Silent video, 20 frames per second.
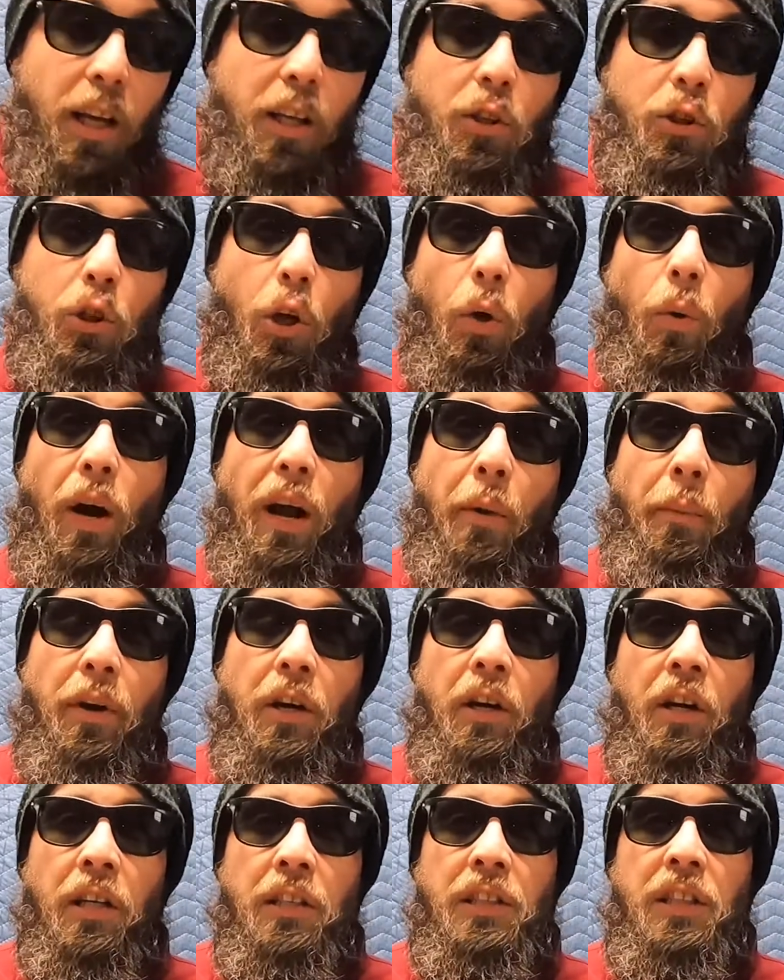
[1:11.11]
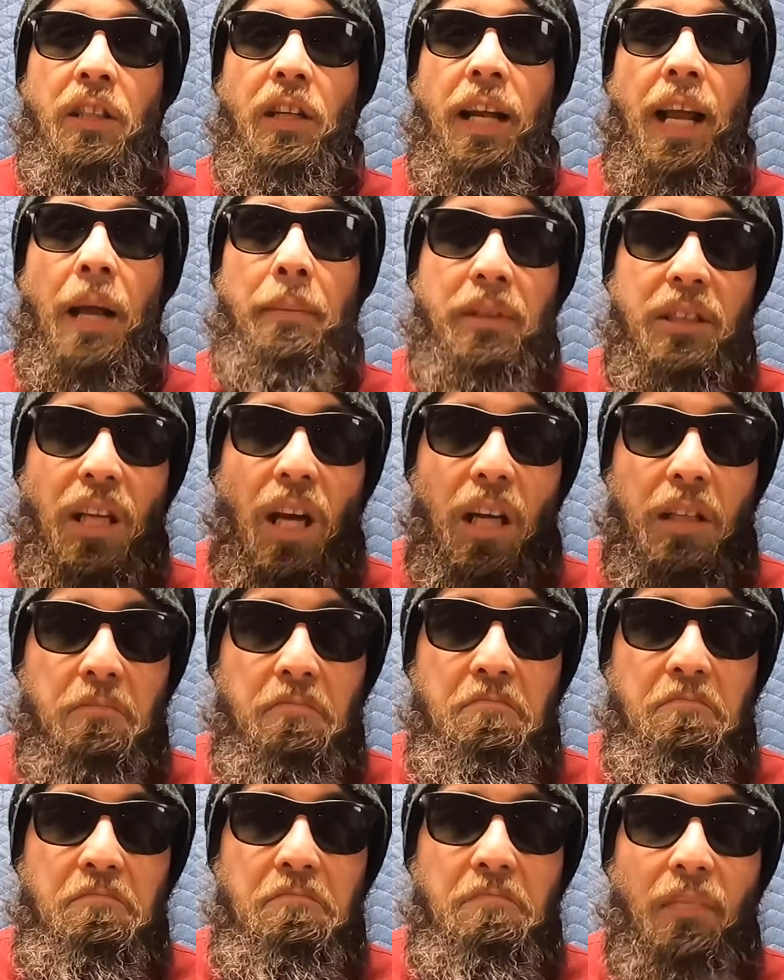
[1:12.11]
So I went hunting on Amazon,
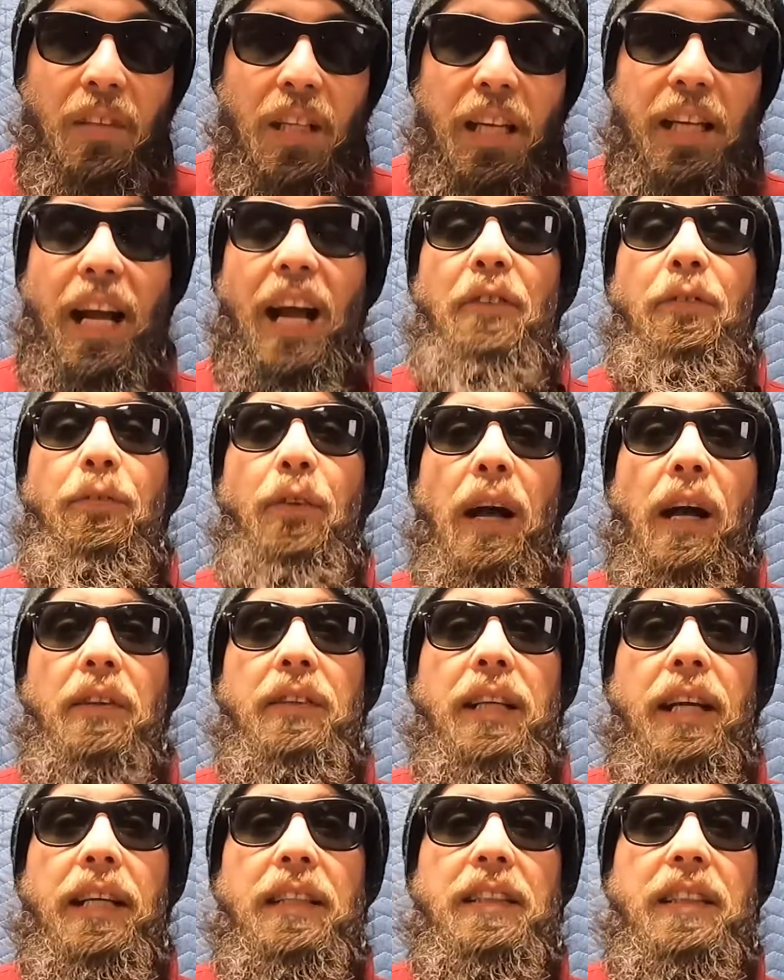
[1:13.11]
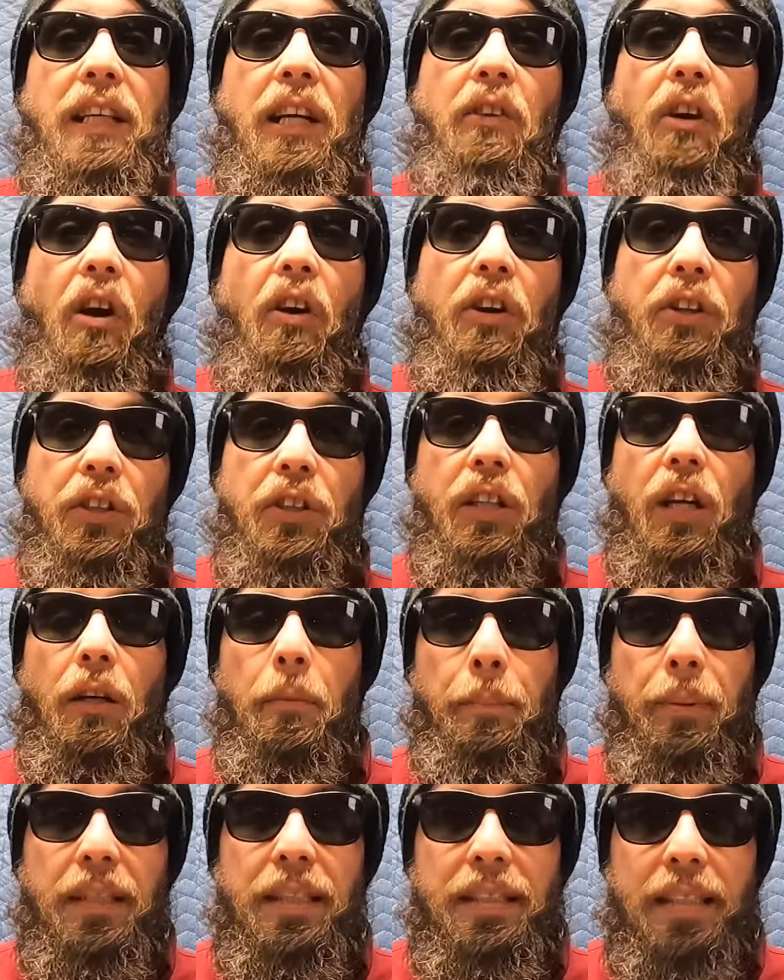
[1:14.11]
and I found that there are other
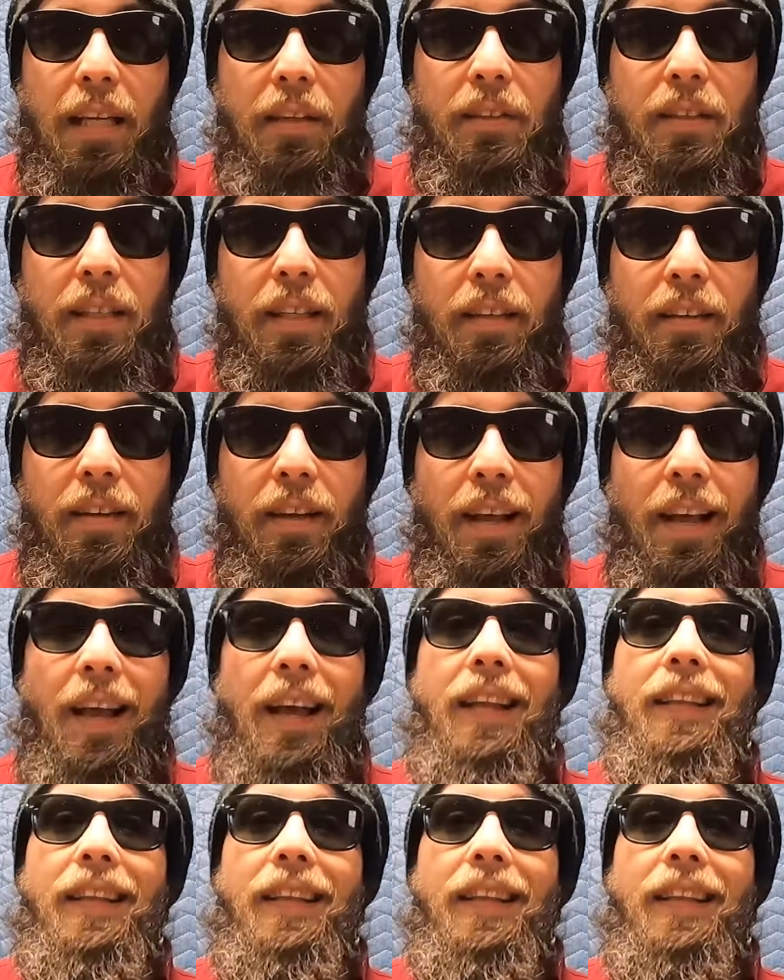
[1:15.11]
companies out there